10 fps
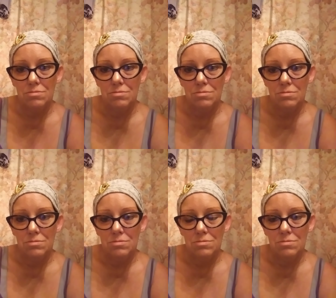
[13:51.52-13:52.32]

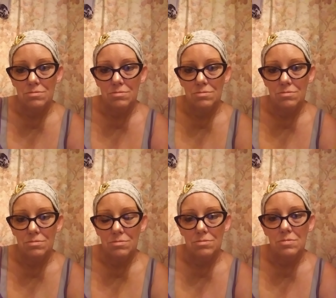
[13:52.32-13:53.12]

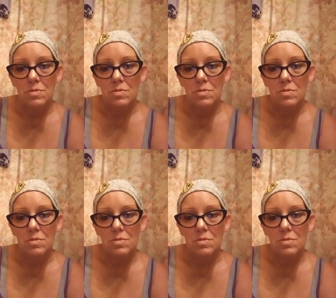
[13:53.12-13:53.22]
Nothing is said.